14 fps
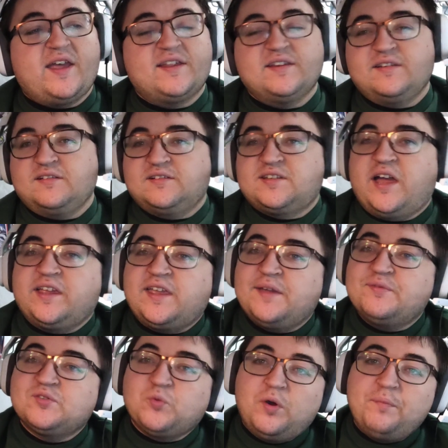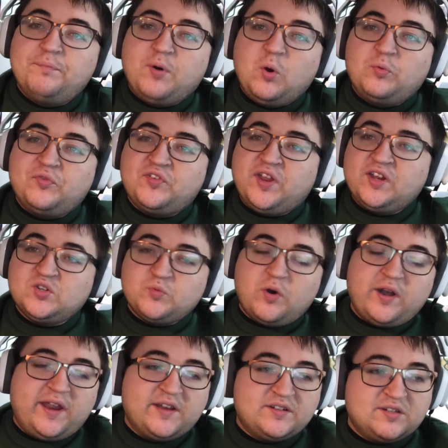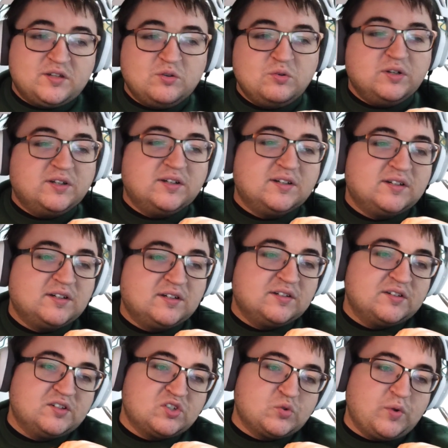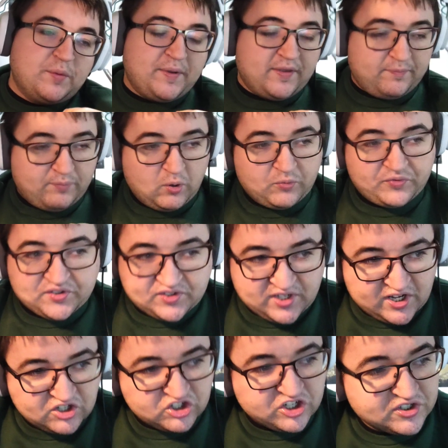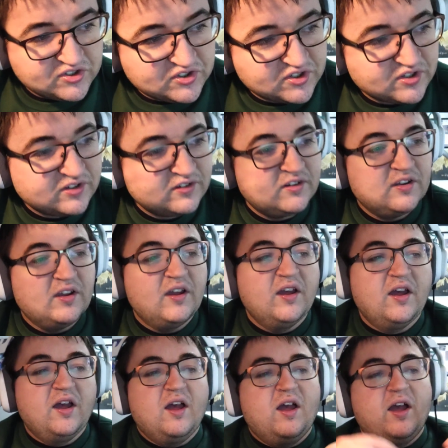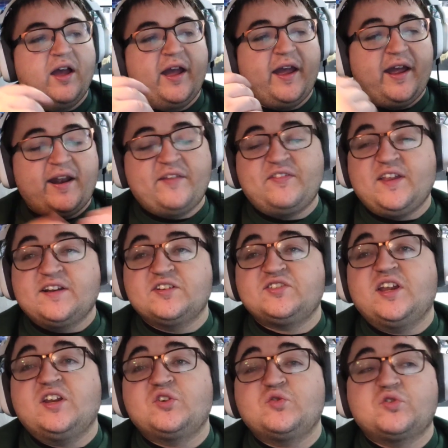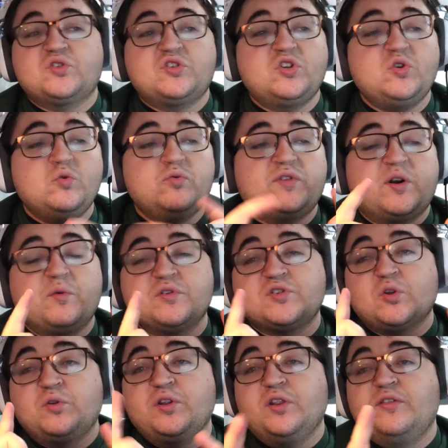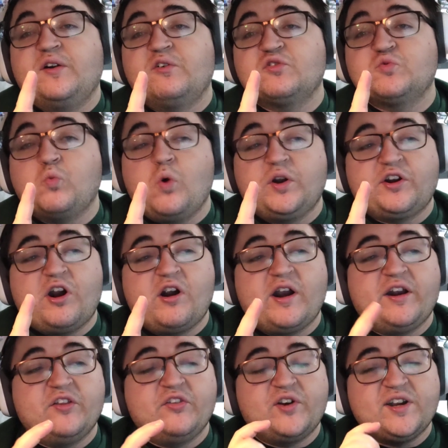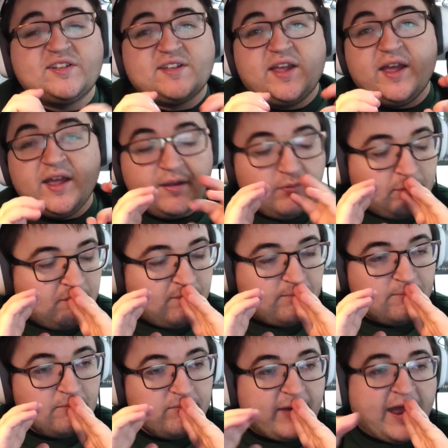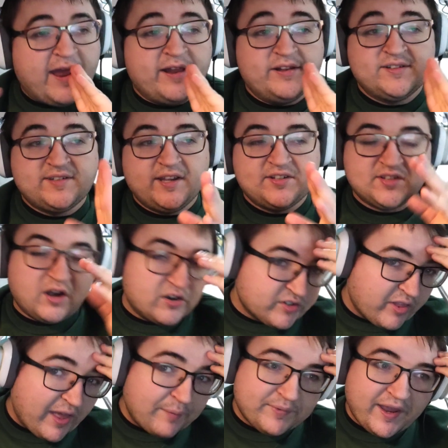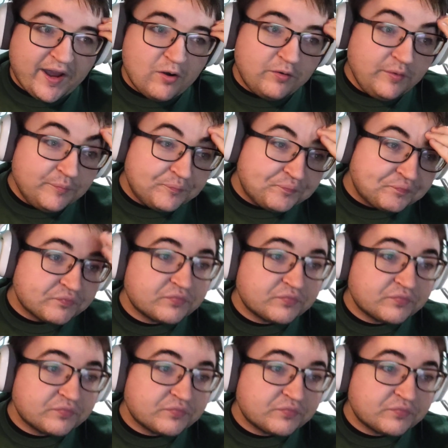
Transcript: uh, Ty Gibbs won both stage one and two, sweeping both the stages. And at the end of stage two, there was a, there was one car out of the race, and six cars a lap down.